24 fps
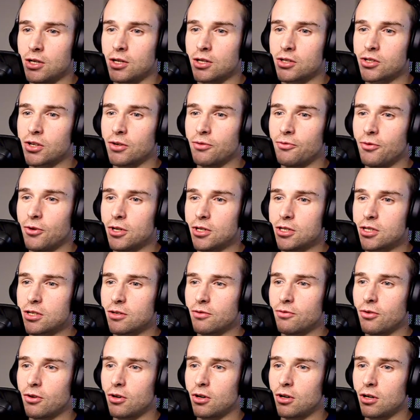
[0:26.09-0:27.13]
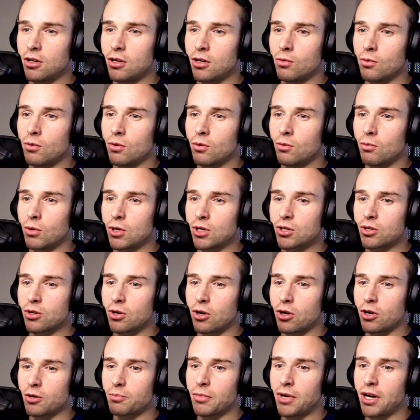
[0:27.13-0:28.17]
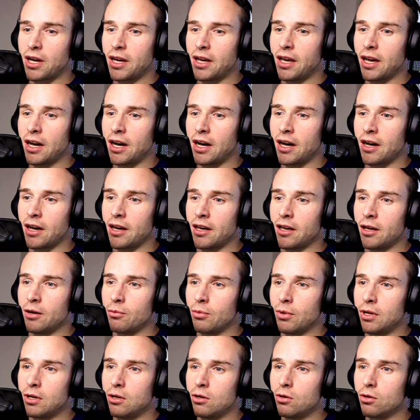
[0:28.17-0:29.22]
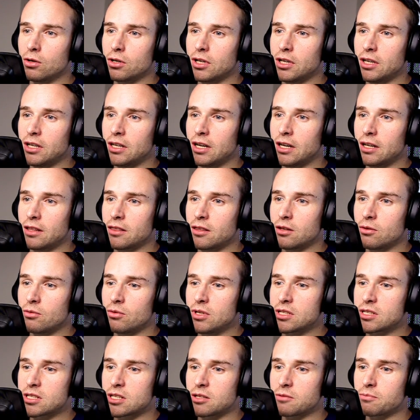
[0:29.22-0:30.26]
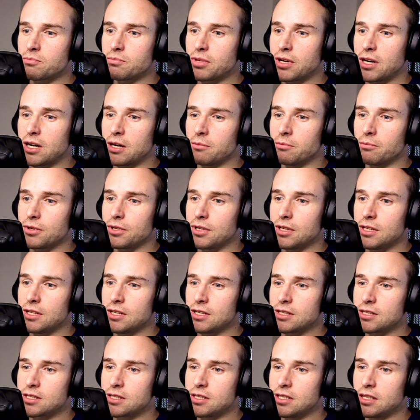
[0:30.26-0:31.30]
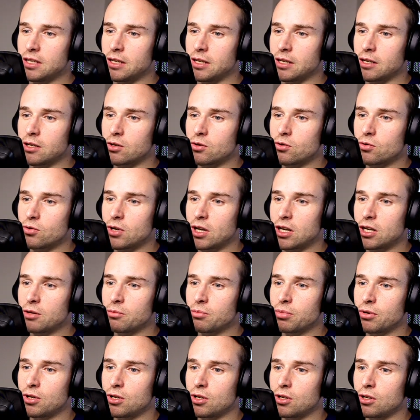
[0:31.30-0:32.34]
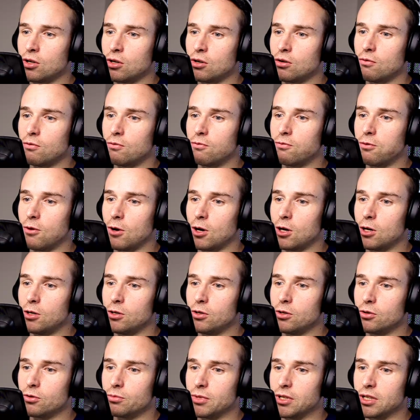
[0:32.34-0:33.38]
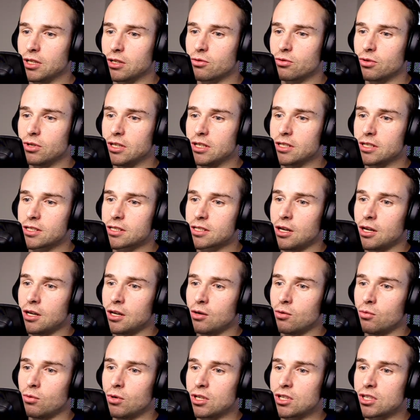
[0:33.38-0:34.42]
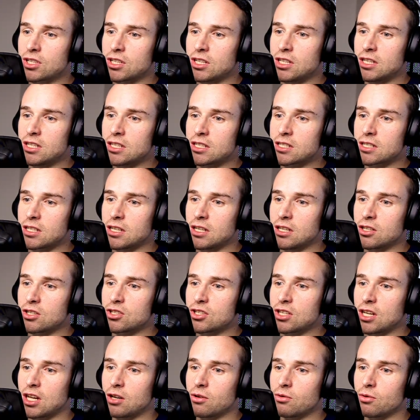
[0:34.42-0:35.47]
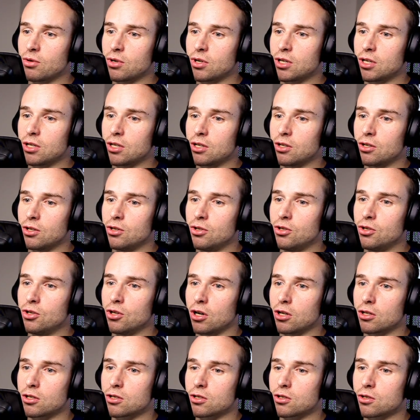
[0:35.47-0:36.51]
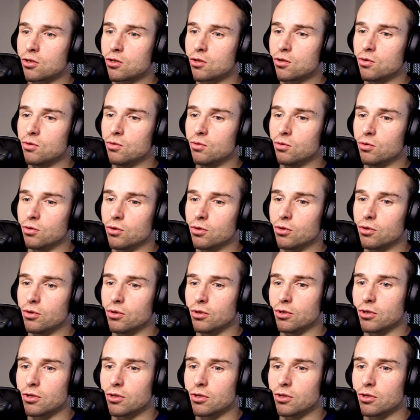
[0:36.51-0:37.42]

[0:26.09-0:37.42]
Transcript: So first of all, what caught my eye when looking at the recent pump is the incredible volume increase, which is in general not too good.